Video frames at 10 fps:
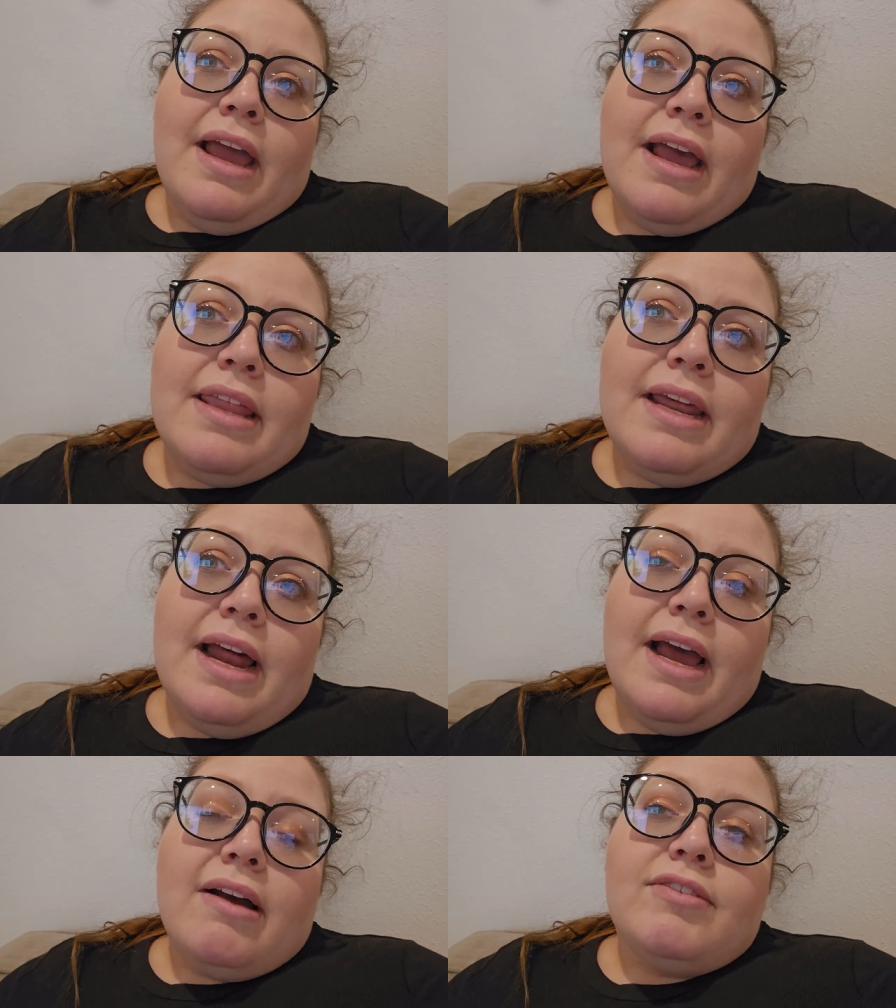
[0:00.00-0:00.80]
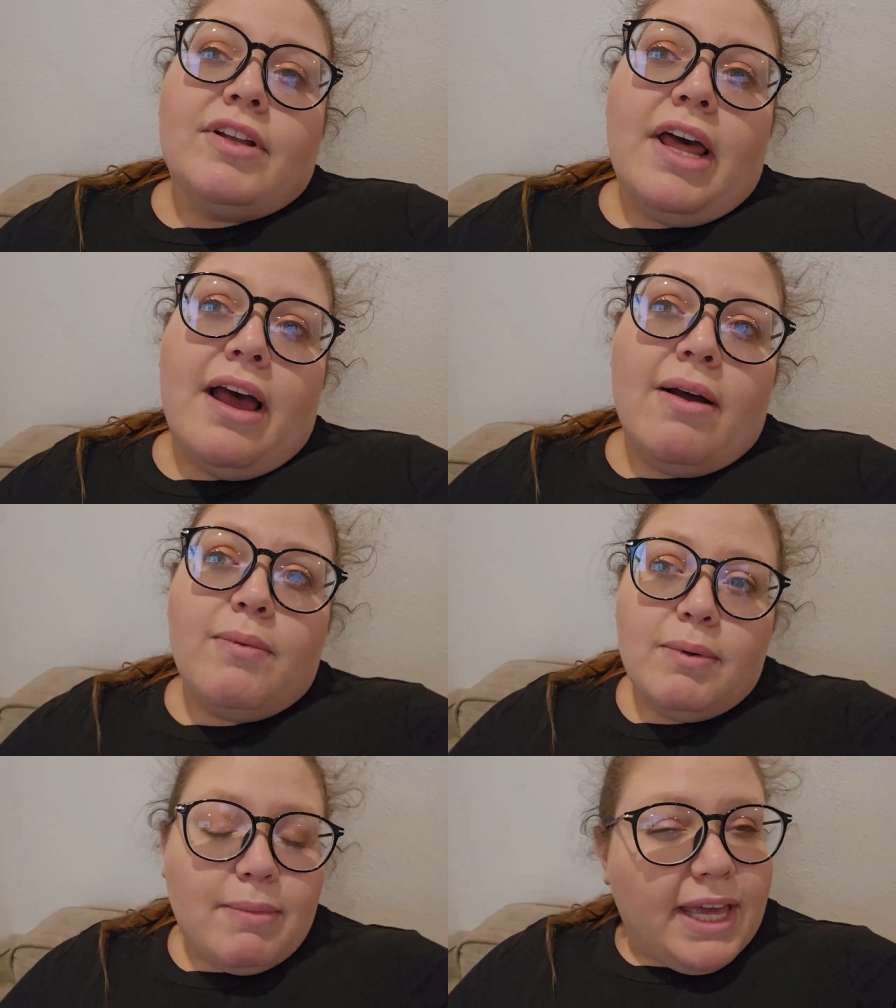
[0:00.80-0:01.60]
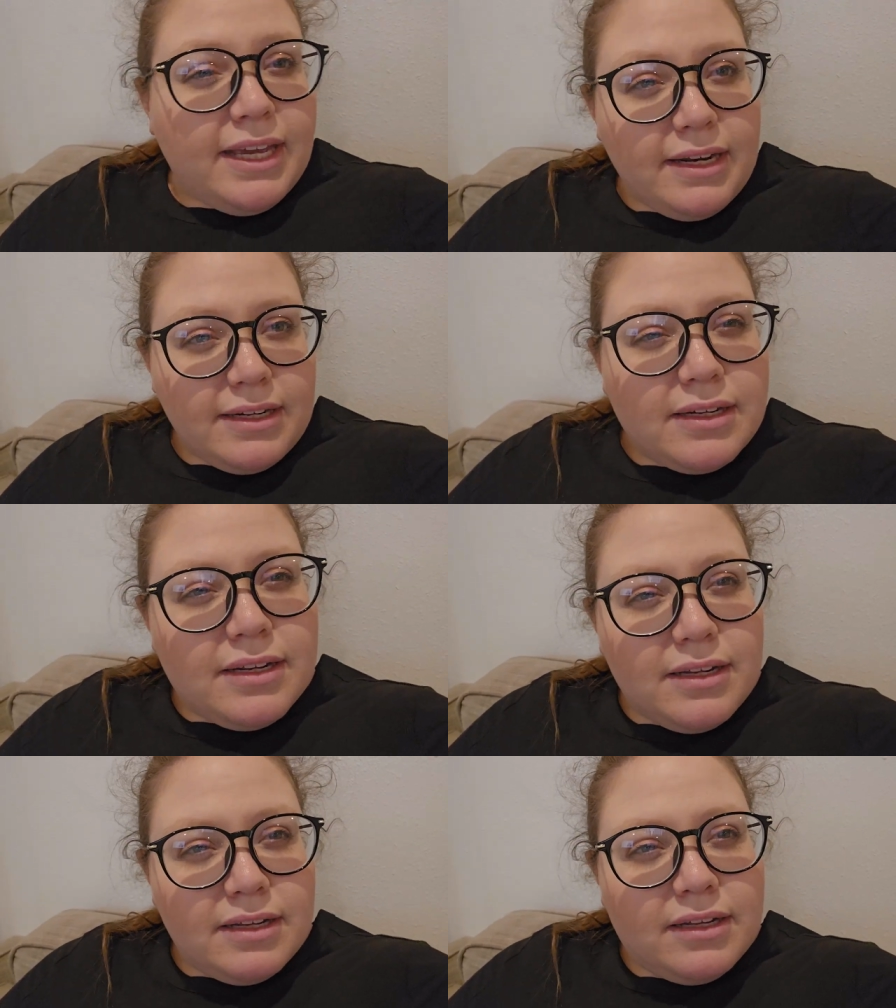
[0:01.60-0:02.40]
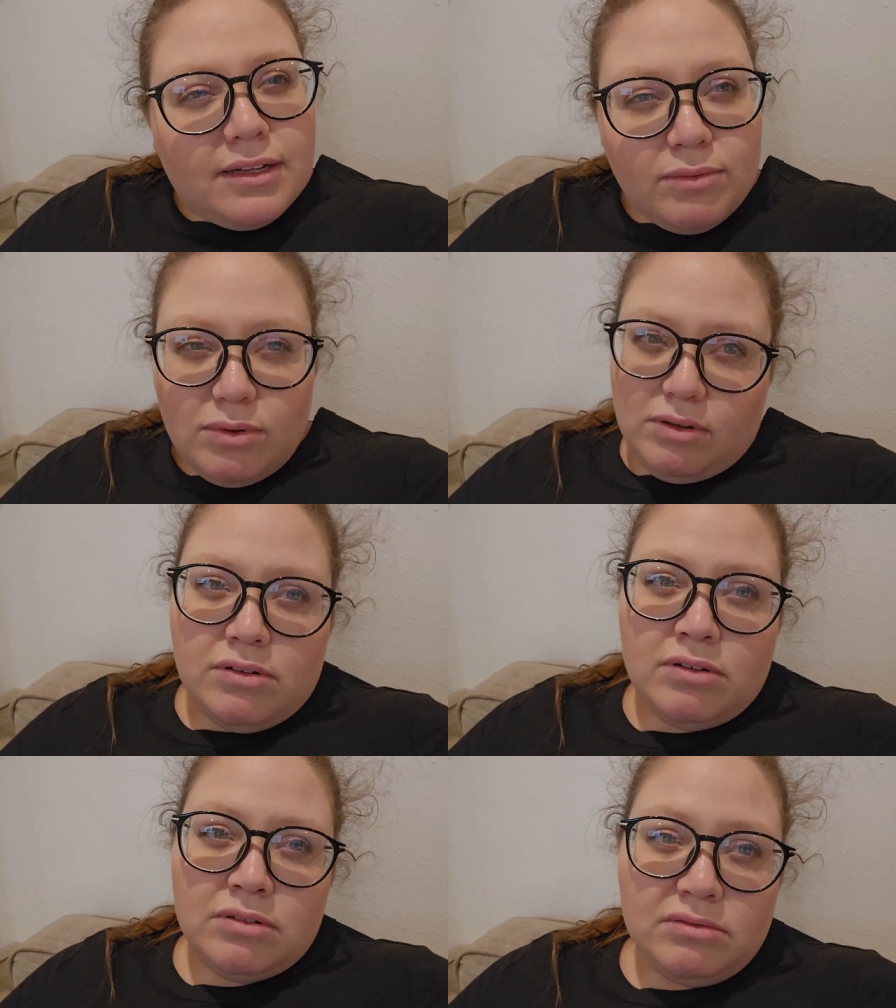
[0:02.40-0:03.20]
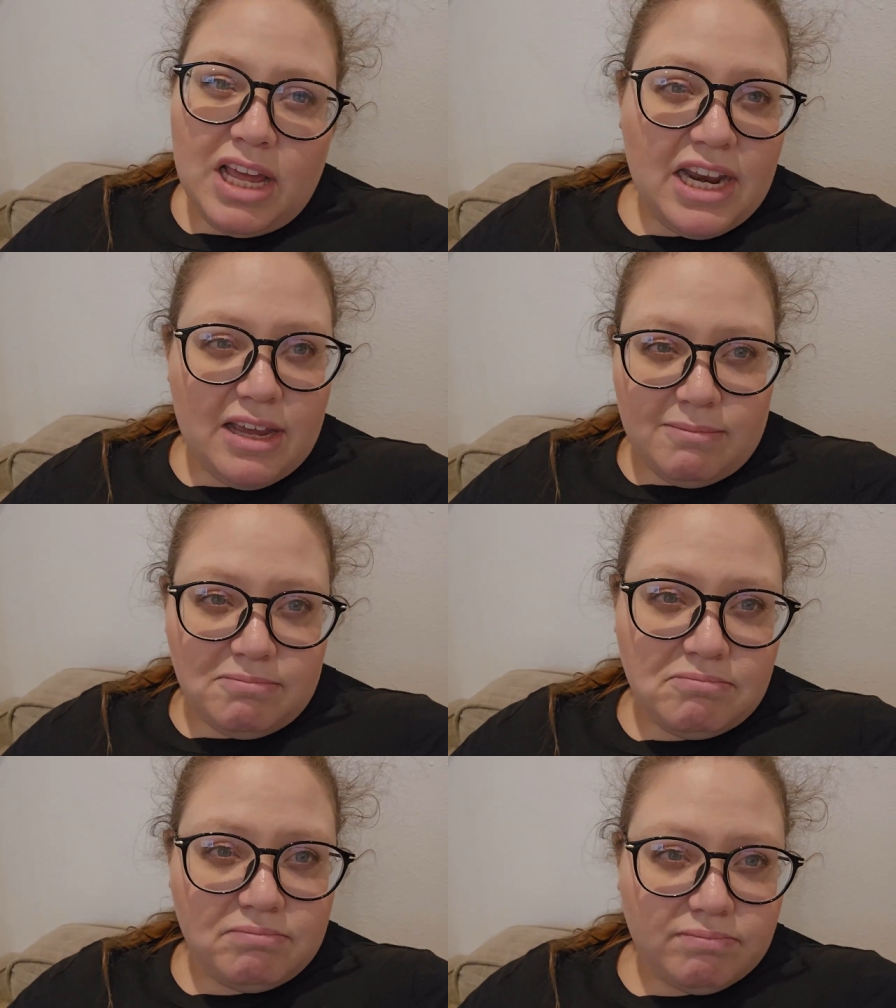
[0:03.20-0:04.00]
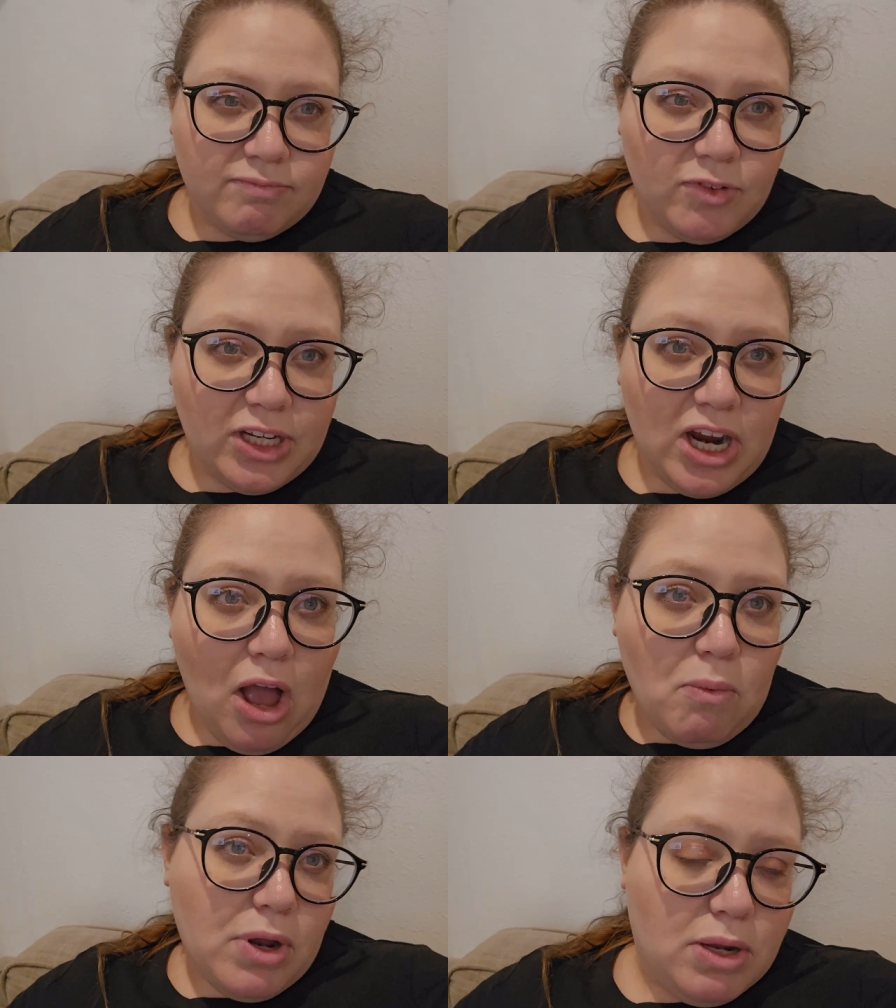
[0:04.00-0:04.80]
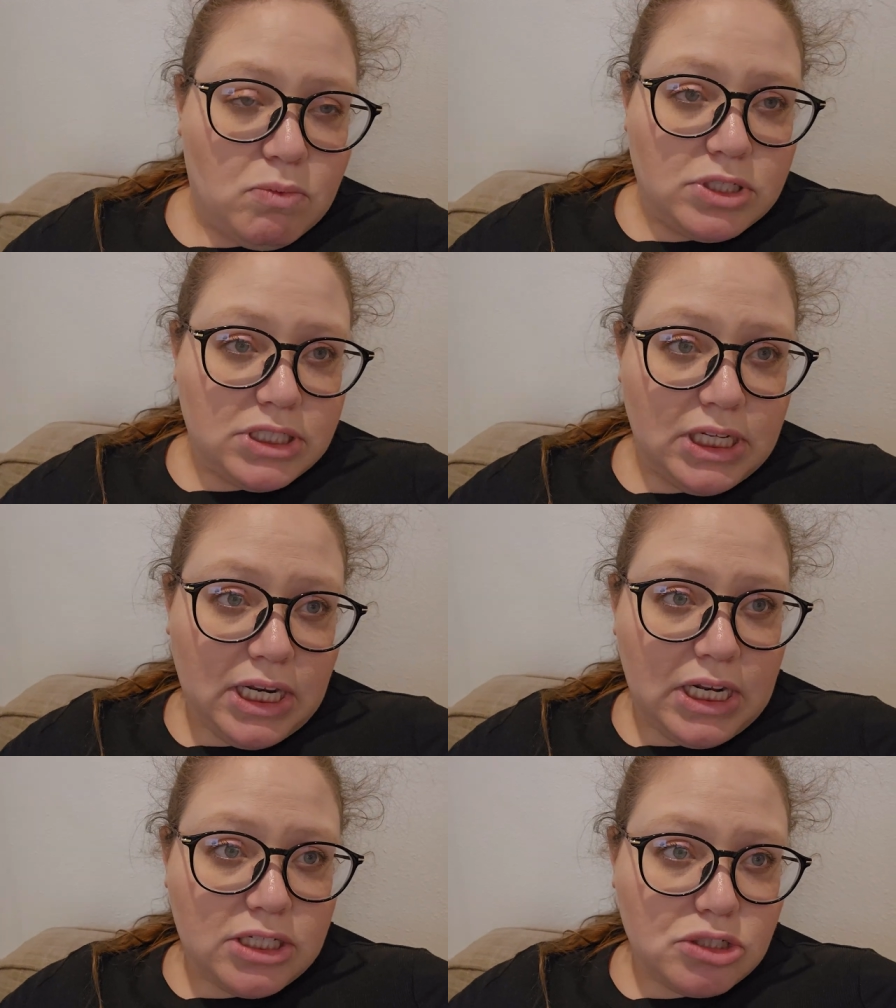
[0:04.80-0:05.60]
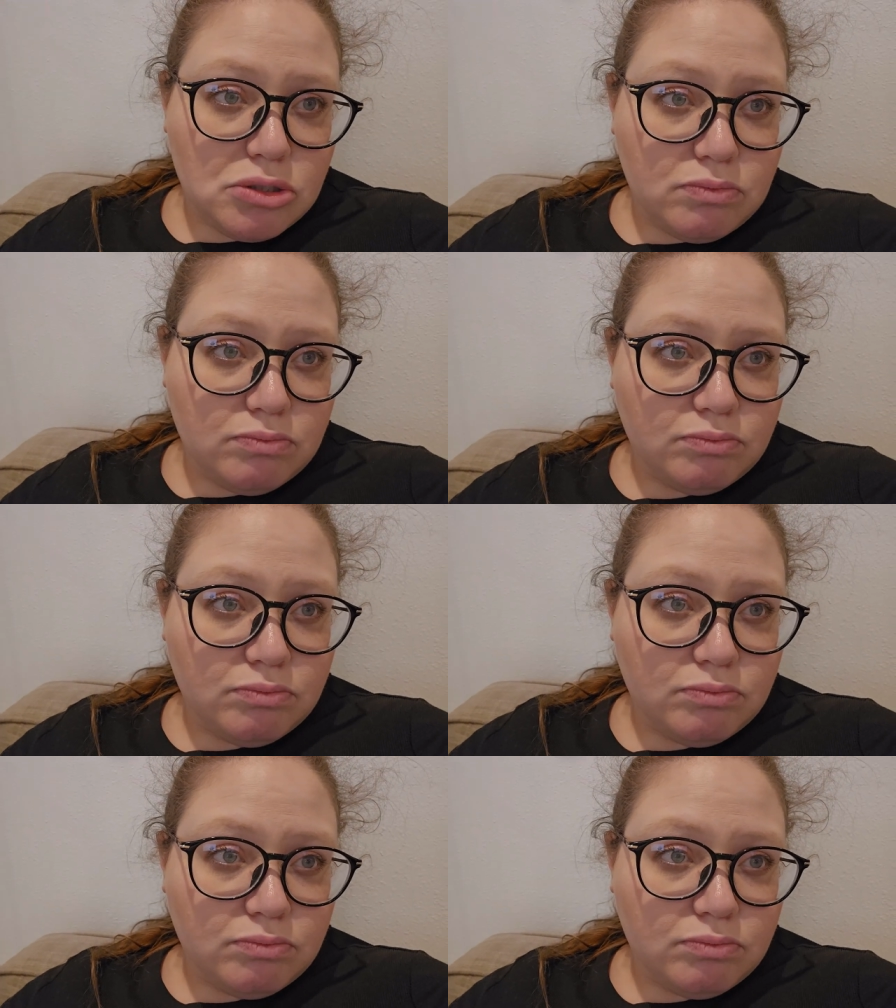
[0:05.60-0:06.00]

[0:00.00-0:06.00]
And then after that, we might get into, let him figure out what he wants to get into.